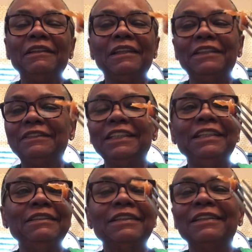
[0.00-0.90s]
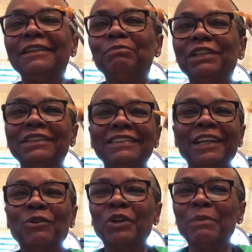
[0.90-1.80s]
Let's eat because I
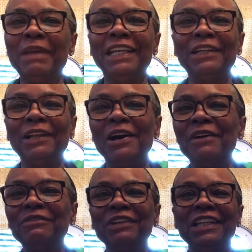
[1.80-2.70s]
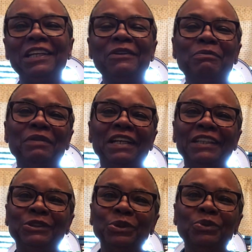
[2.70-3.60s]
don't want to make it a long video, but I
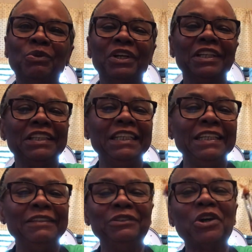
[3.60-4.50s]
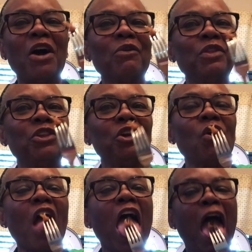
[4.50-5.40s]
do want to eat and talk with you.
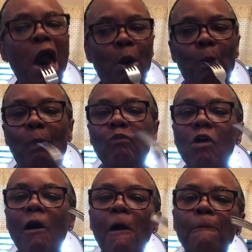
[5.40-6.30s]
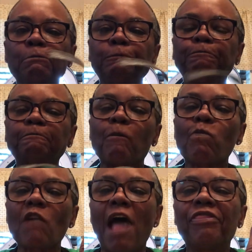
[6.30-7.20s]
I
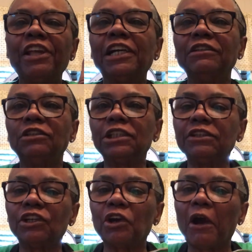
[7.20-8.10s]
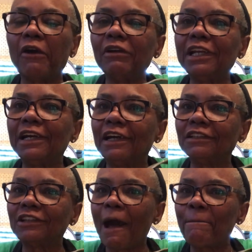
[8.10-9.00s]
think look at the garlic on
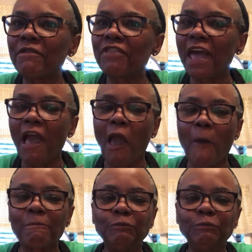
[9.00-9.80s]
top of that.